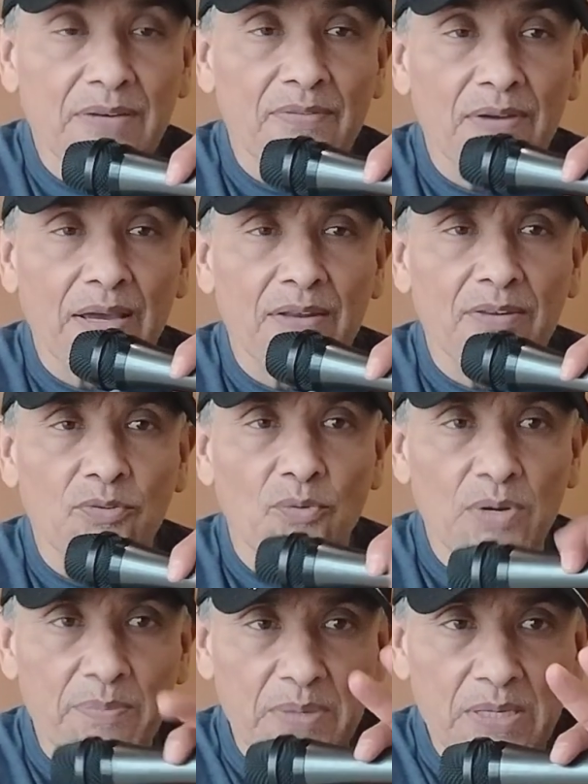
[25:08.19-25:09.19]
I've had
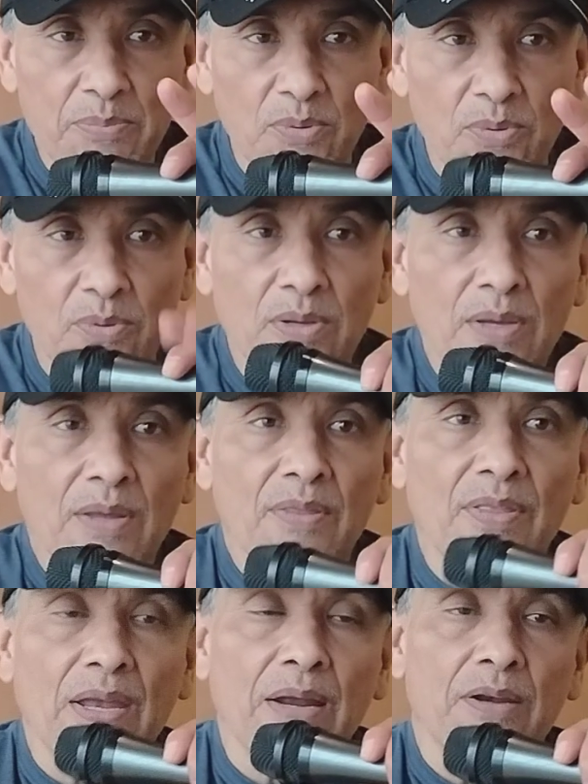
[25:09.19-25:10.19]
three people
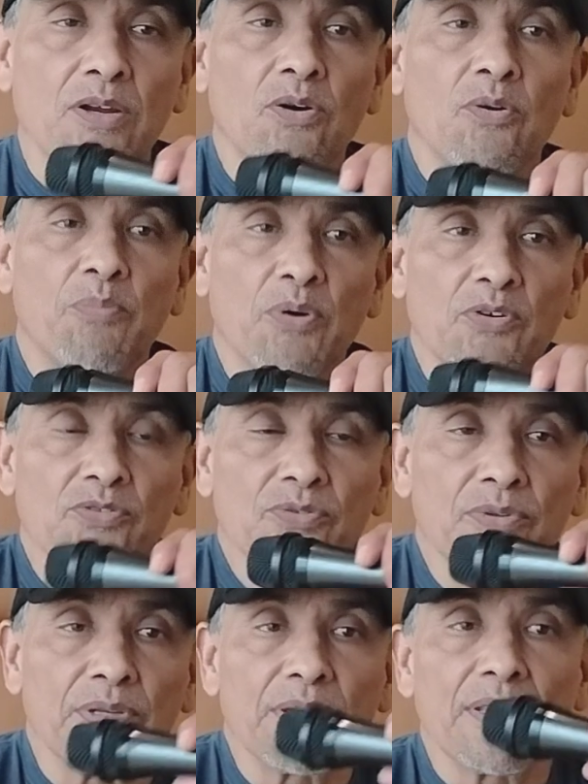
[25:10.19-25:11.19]
that I know
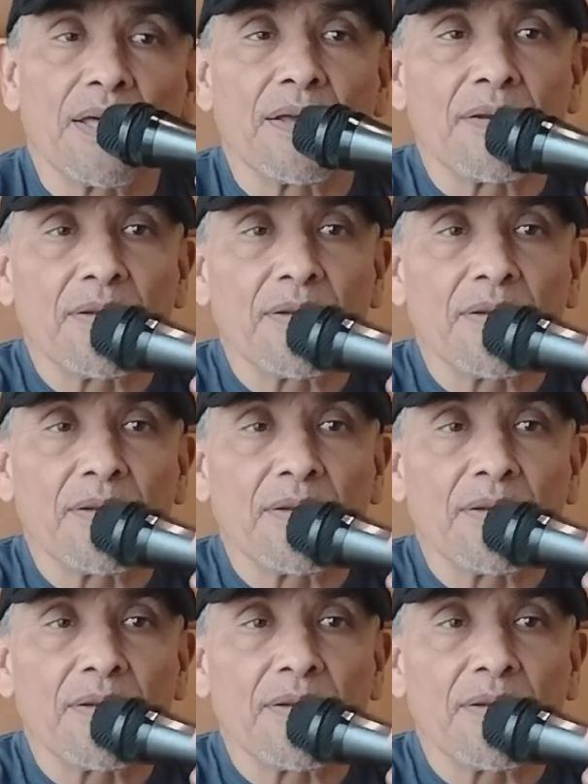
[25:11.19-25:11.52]
personally that,